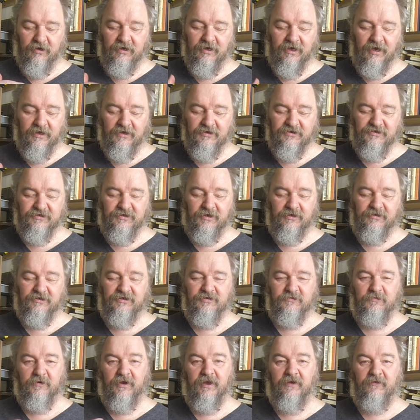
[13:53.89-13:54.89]
gain status
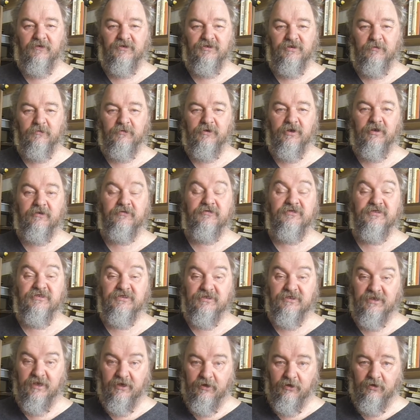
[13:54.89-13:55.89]
by having some kind of
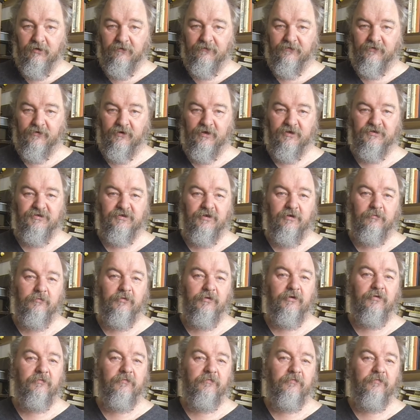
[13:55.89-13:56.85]
skill, for example,